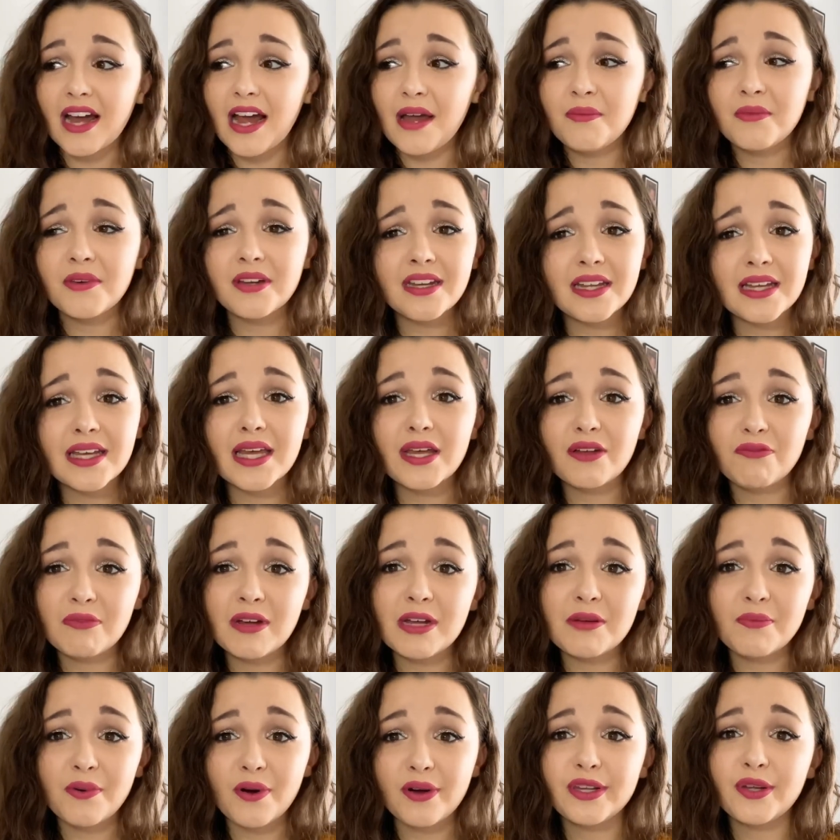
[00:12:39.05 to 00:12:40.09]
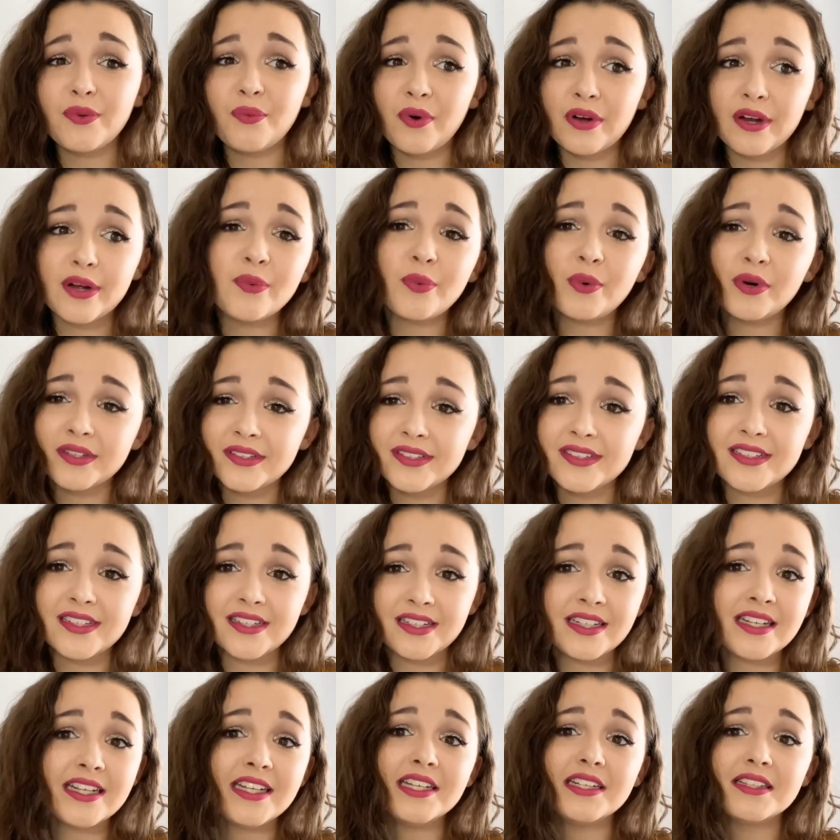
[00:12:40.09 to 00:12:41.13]
I'm gonna give my body what it wants
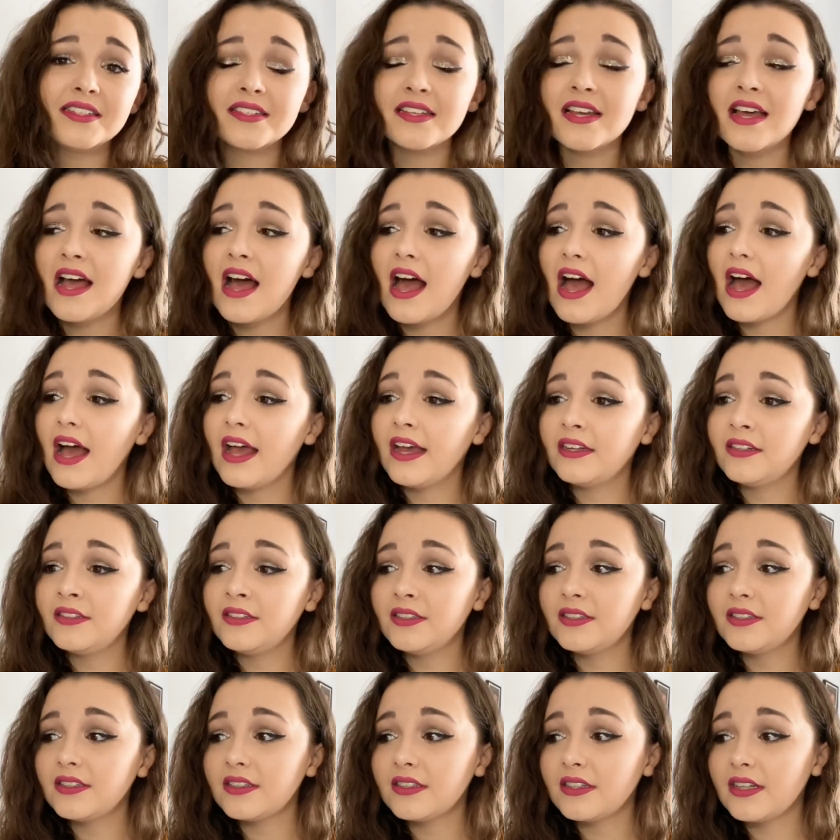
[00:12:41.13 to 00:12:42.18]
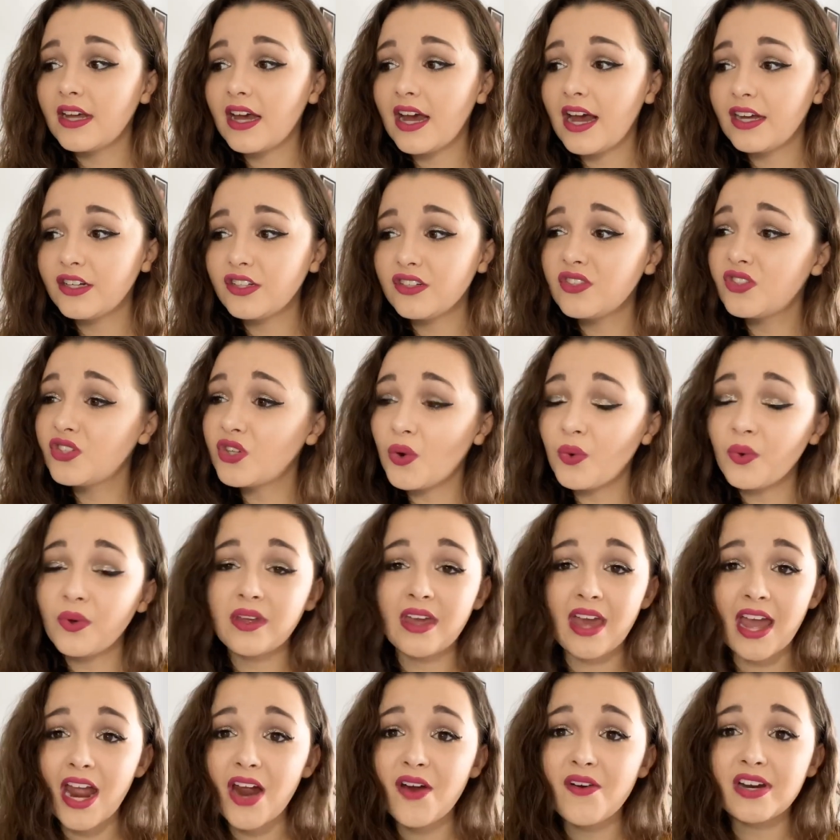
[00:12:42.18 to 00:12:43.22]
and needs and I just don't
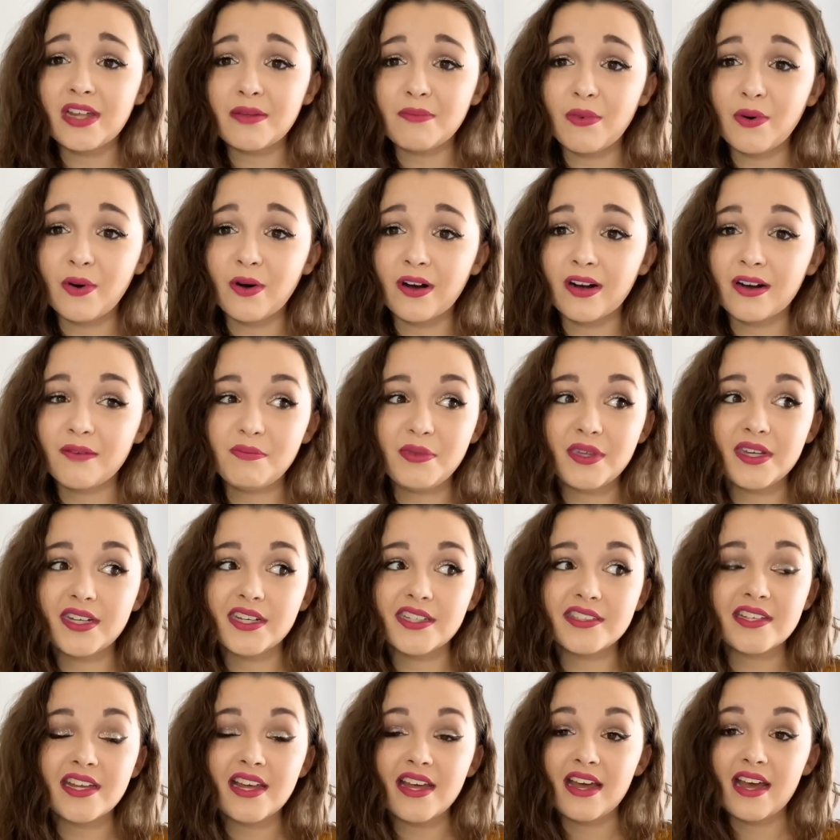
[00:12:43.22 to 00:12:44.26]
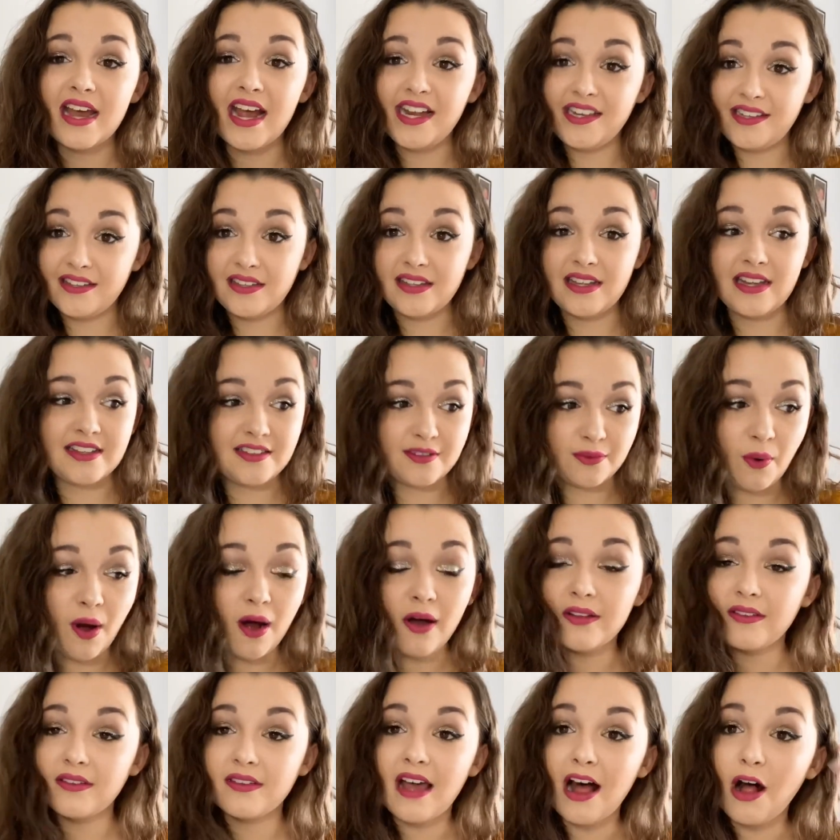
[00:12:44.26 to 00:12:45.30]
care anymore because it's it's
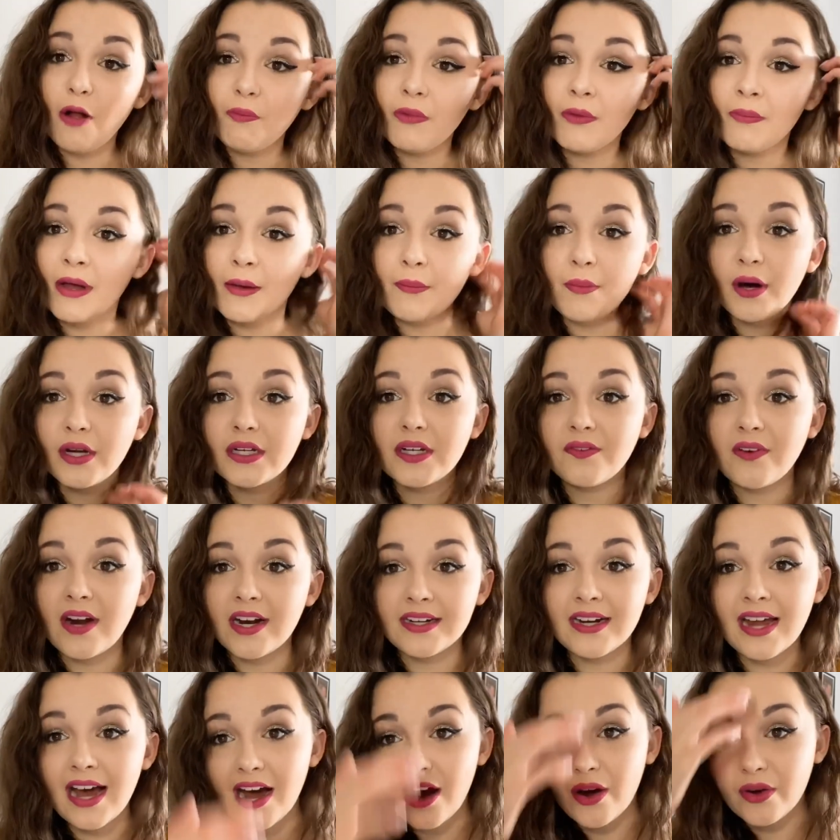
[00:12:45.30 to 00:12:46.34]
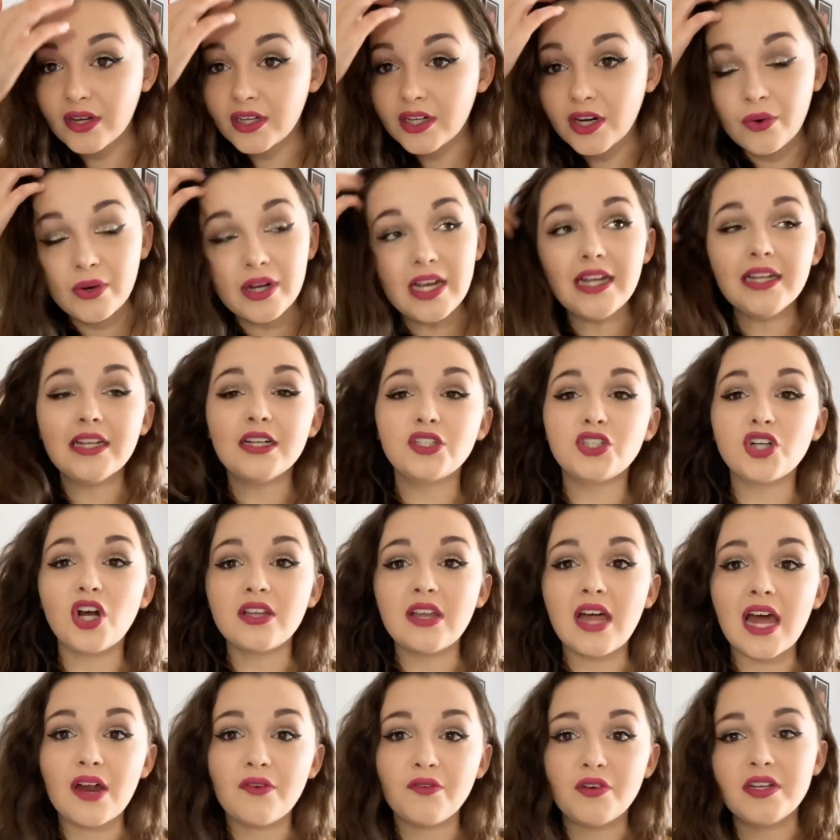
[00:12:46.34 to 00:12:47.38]
what's helping my body right now. You know, eating
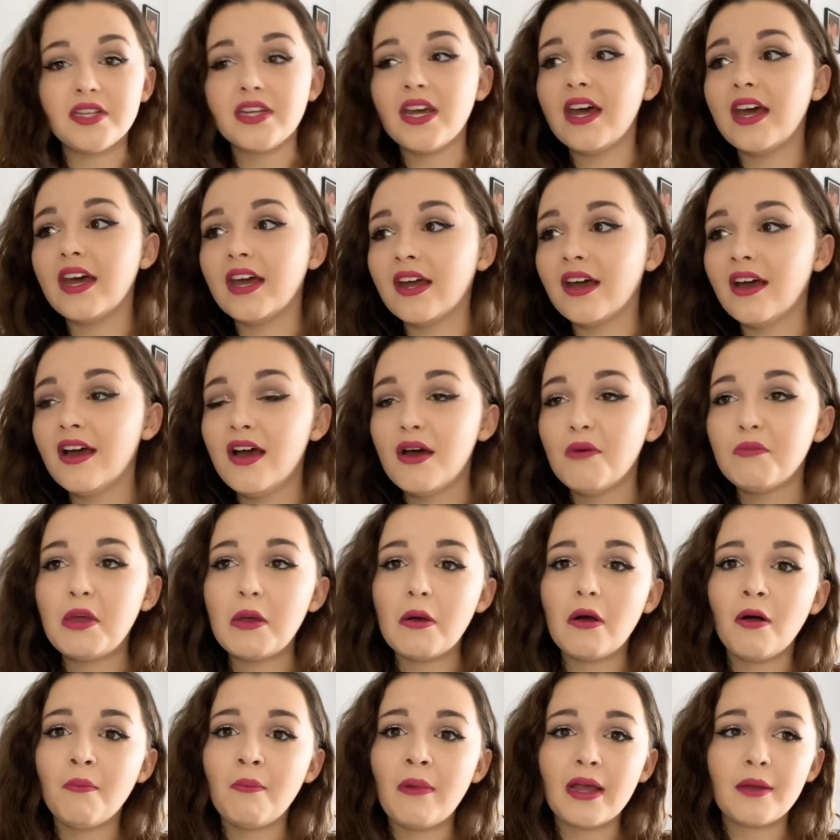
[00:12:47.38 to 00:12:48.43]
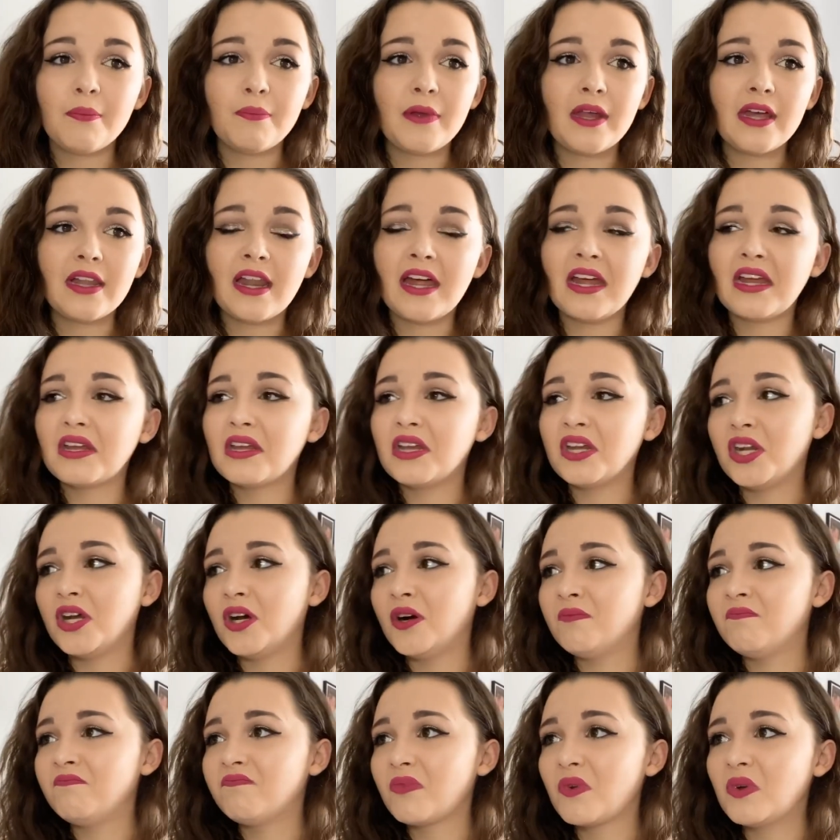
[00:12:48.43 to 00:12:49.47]
chocolate every day, people might be like, you
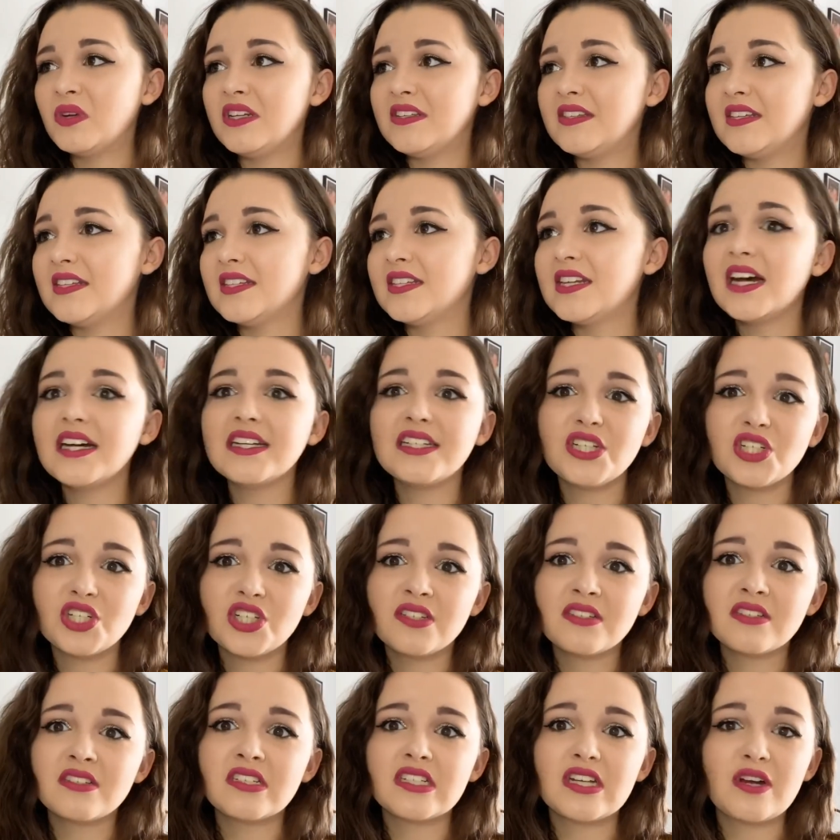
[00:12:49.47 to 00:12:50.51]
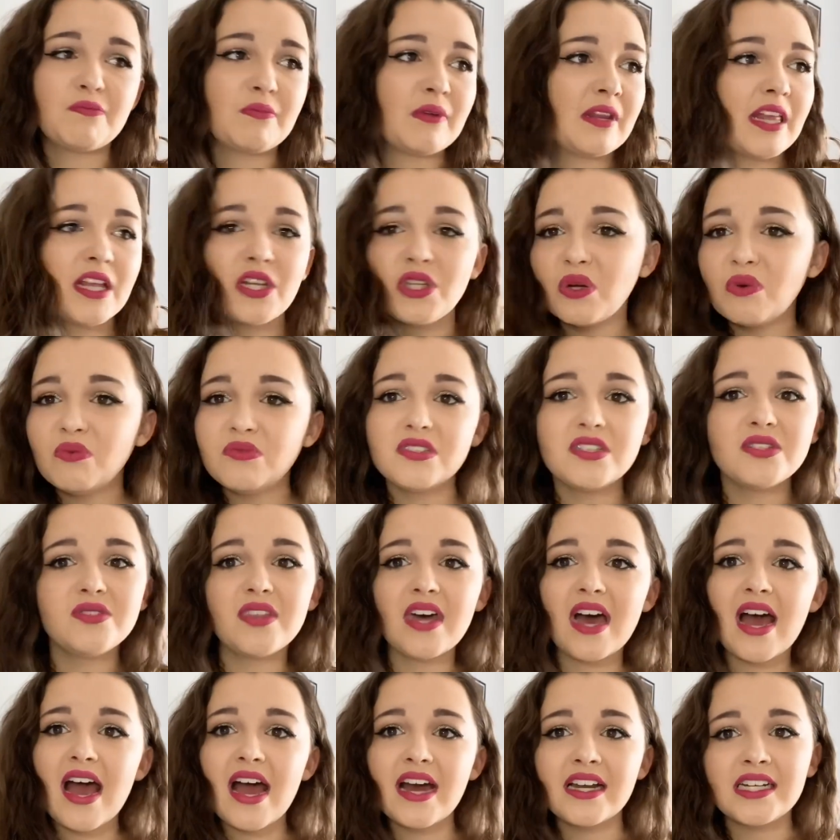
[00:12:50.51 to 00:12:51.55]
know, when you see the dietitians and stuff, being like, don't do
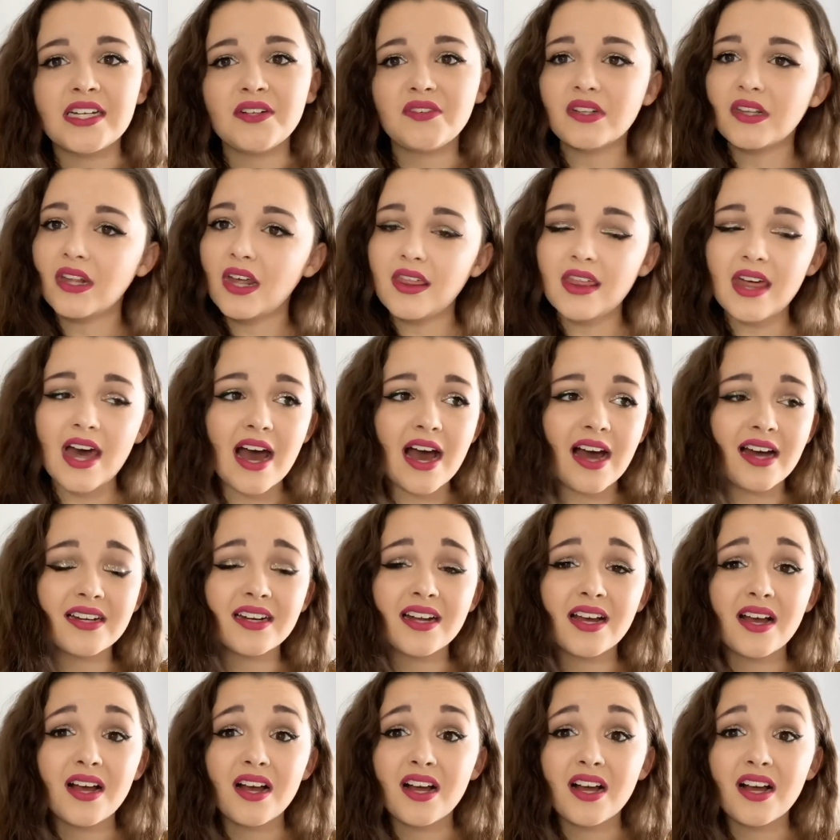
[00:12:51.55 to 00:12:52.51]
that and everything like that